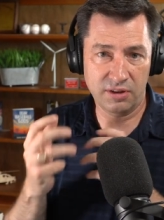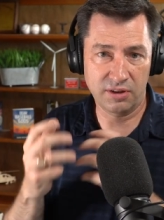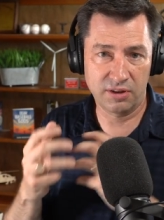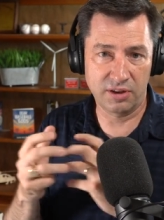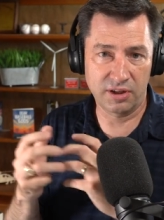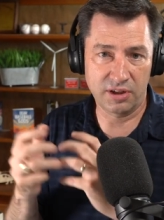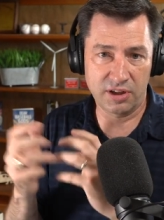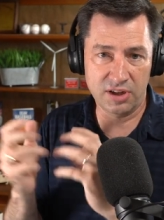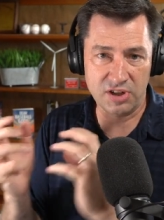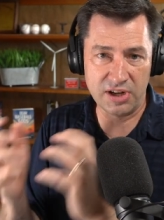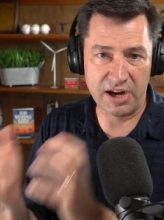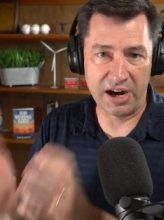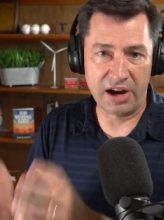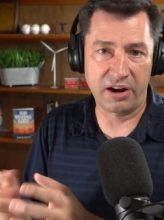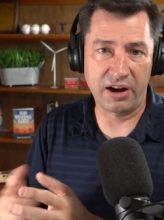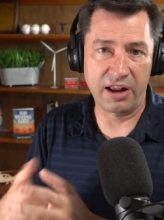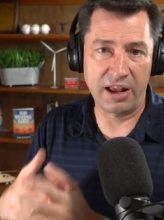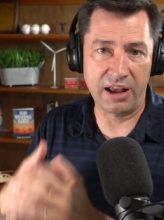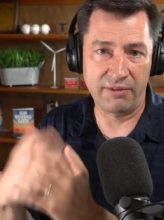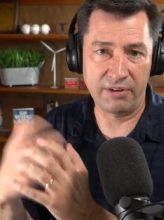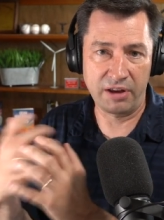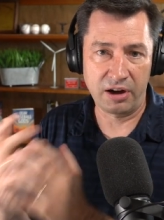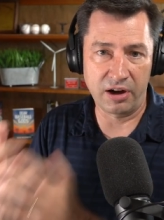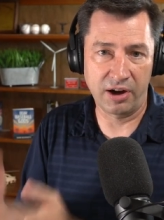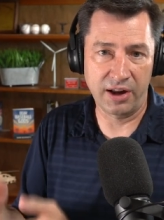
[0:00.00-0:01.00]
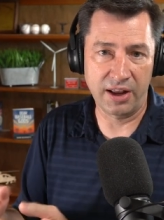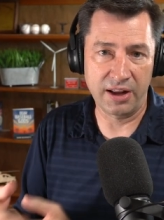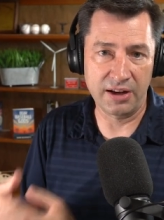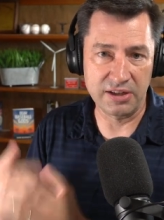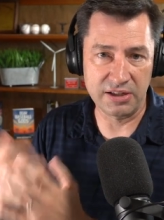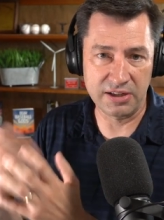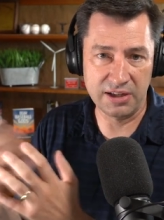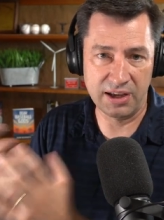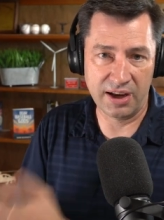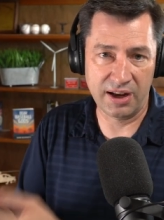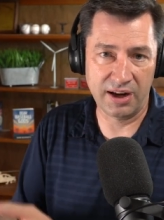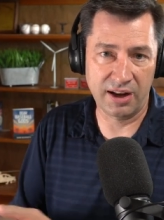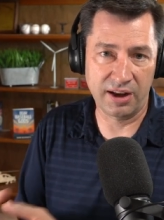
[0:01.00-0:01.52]
the desire to have internet and
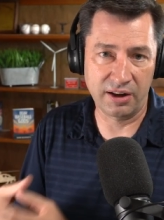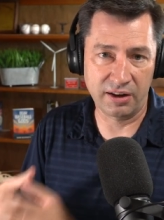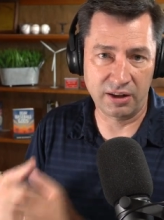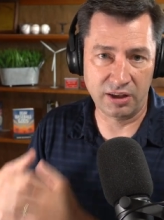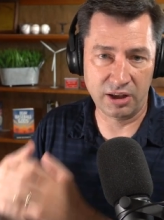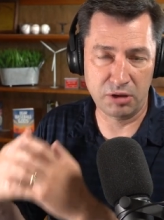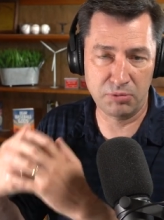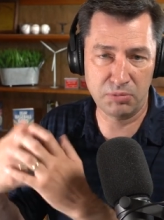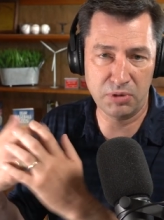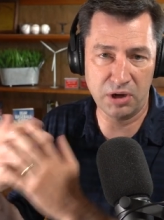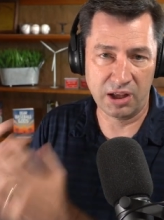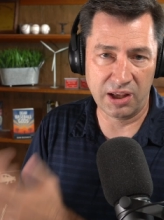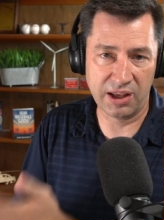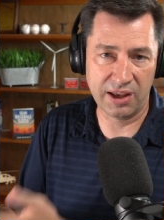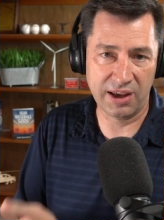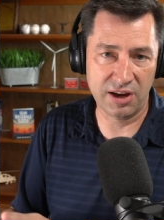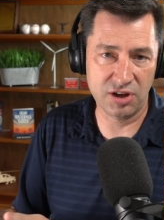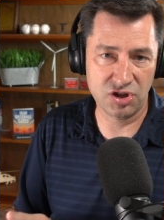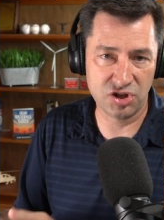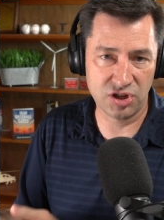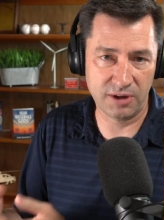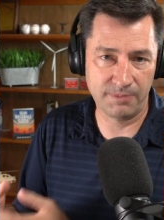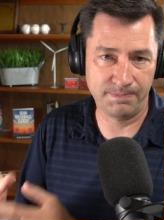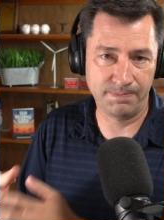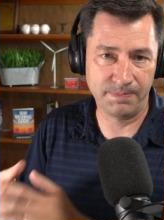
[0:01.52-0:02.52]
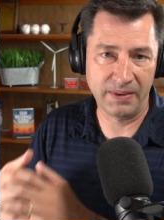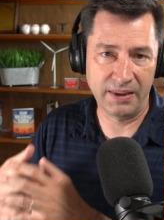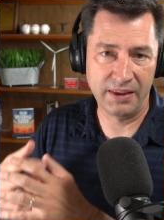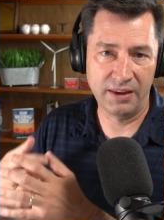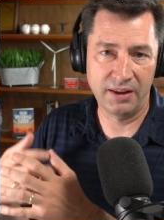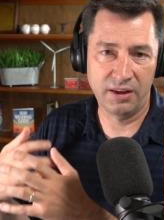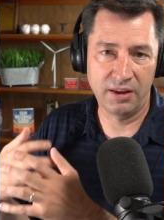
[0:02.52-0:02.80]
data and communication